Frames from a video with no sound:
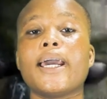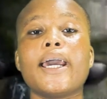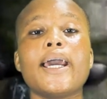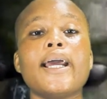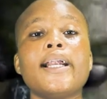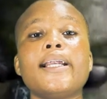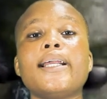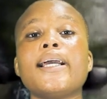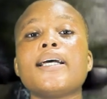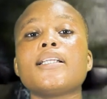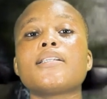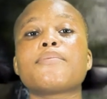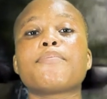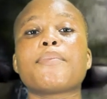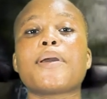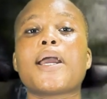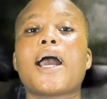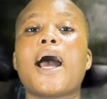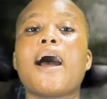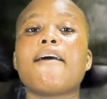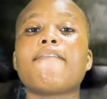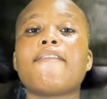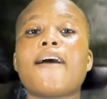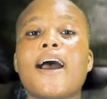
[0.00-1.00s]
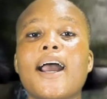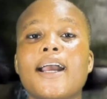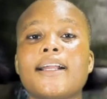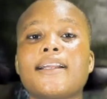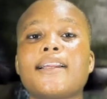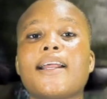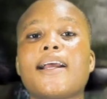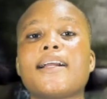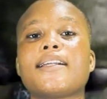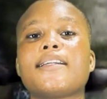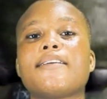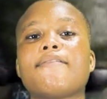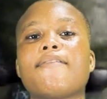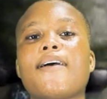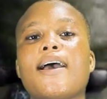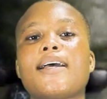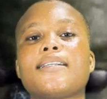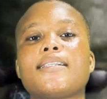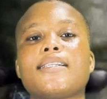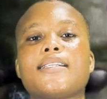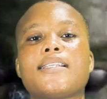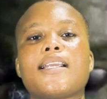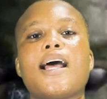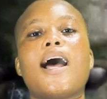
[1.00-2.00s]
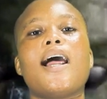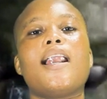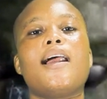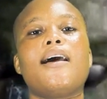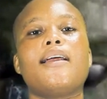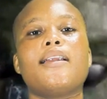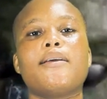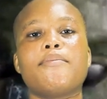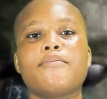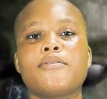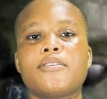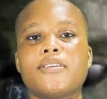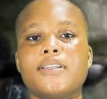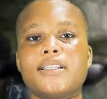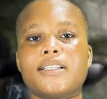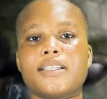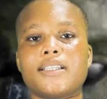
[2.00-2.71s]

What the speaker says: Aliens may have high-tech devices that allow them to